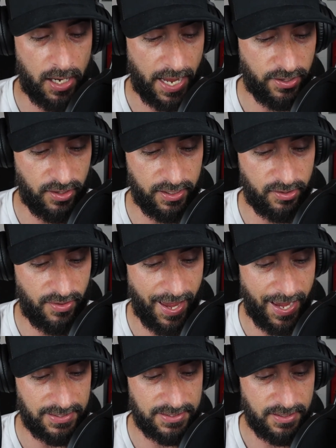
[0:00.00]
I think
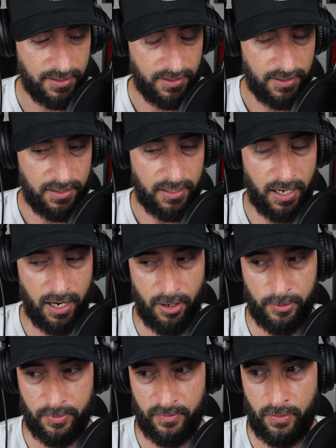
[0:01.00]
that
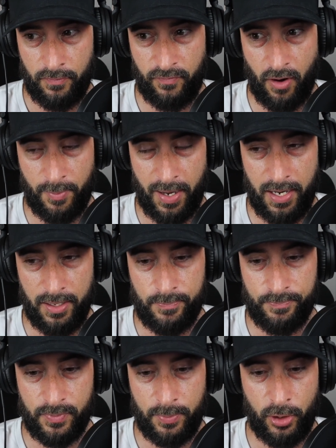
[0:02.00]
from a
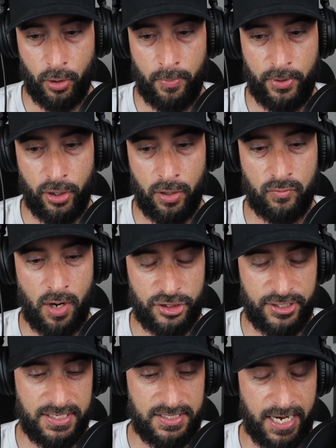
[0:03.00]
pure
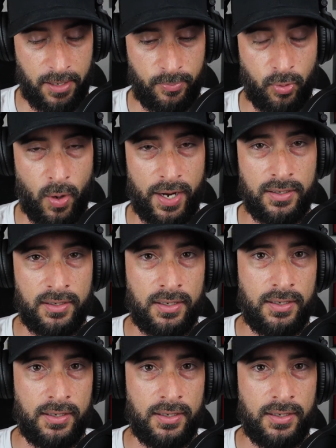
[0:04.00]
rushing standpoint,